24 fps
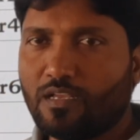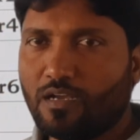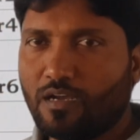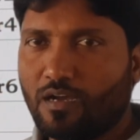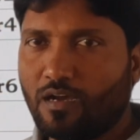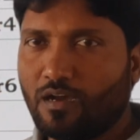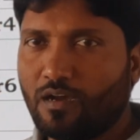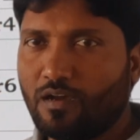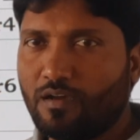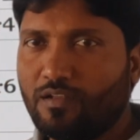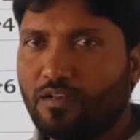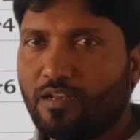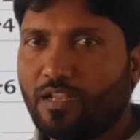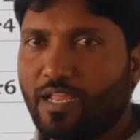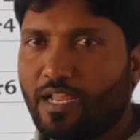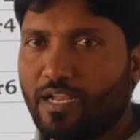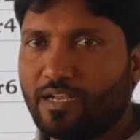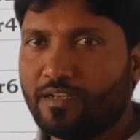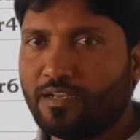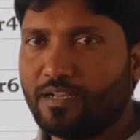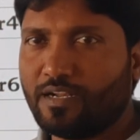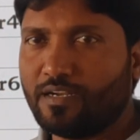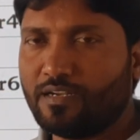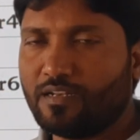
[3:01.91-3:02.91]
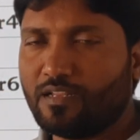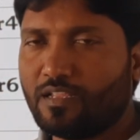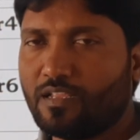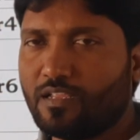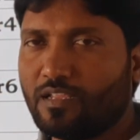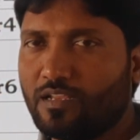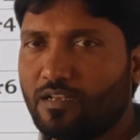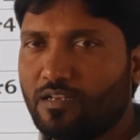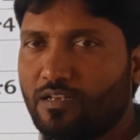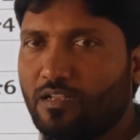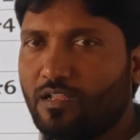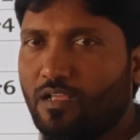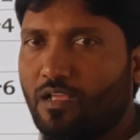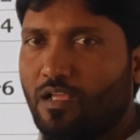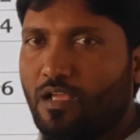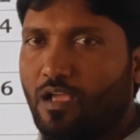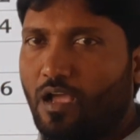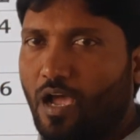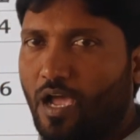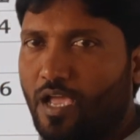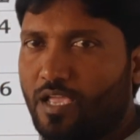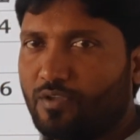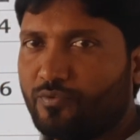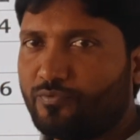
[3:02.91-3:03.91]
are ended in
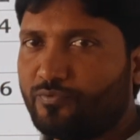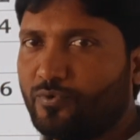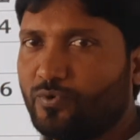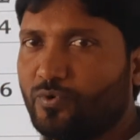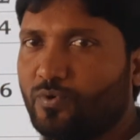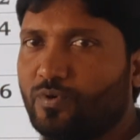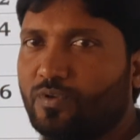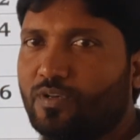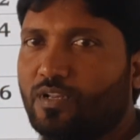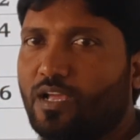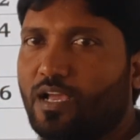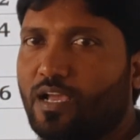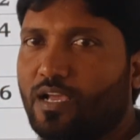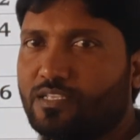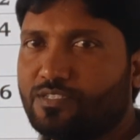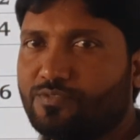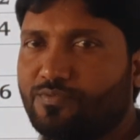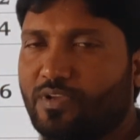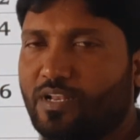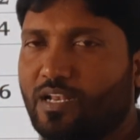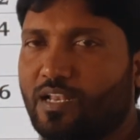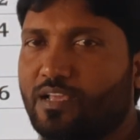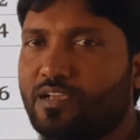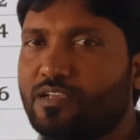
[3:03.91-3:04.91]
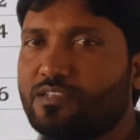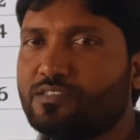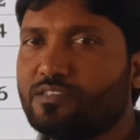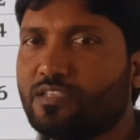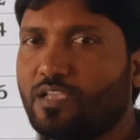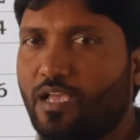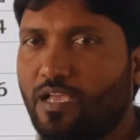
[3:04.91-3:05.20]
I4 as well as